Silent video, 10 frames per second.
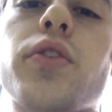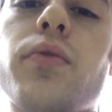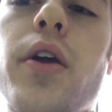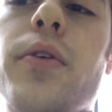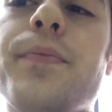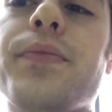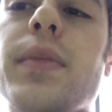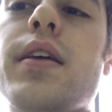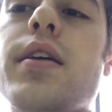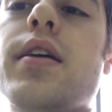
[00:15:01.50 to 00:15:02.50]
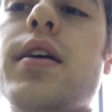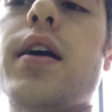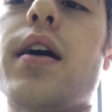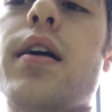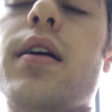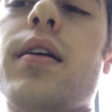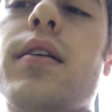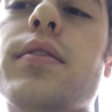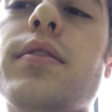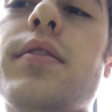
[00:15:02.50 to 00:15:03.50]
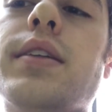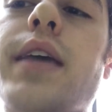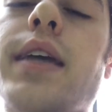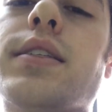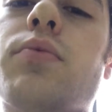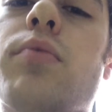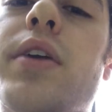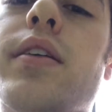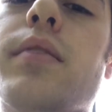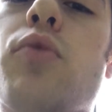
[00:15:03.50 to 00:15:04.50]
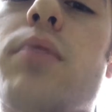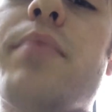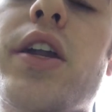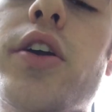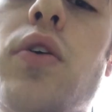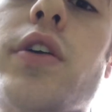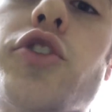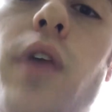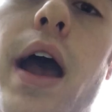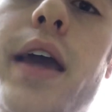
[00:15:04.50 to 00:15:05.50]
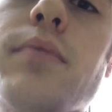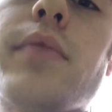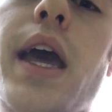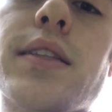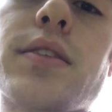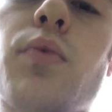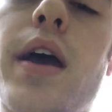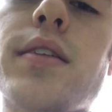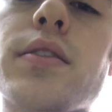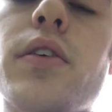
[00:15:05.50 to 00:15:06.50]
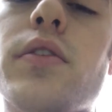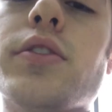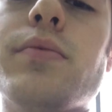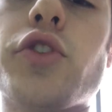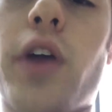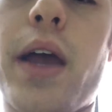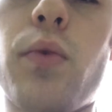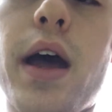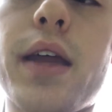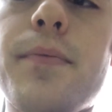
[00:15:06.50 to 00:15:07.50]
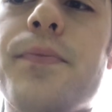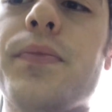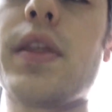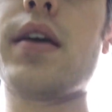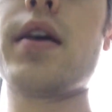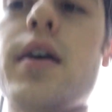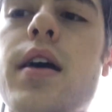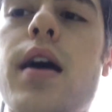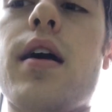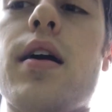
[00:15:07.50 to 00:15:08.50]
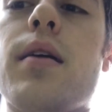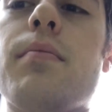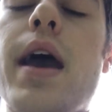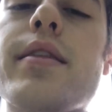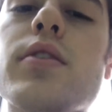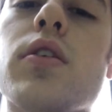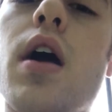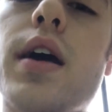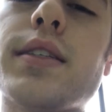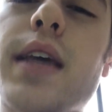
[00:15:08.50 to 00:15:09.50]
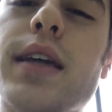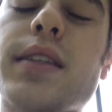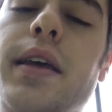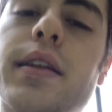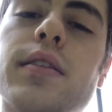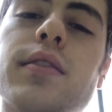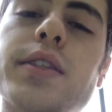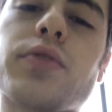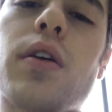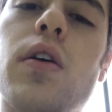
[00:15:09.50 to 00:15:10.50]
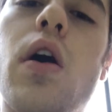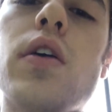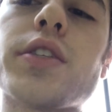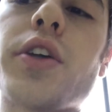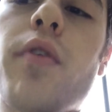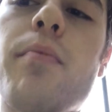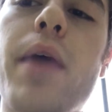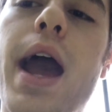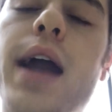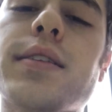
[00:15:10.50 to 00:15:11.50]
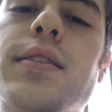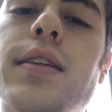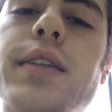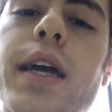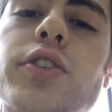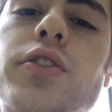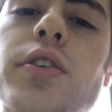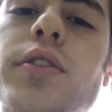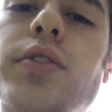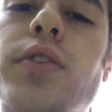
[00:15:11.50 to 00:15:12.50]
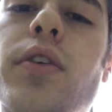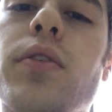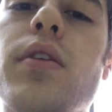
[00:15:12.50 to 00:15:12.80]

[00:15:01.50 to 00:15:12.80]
grow. The taste will be more bitter or dry, hence why it is called dry wine. Ethanol content and glycerol also impact the texture, so